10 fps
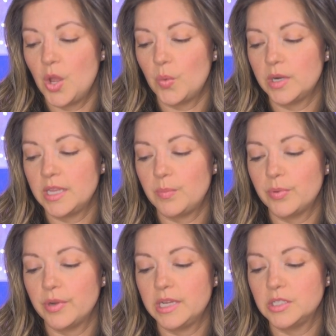where he
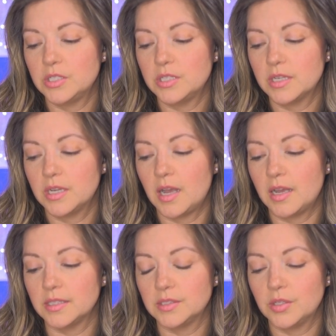preached
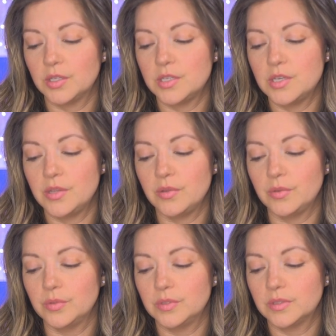God's good
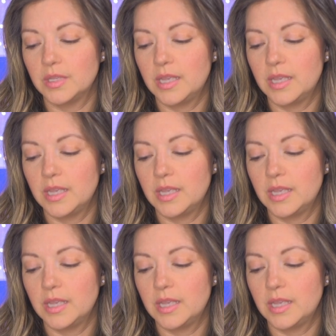news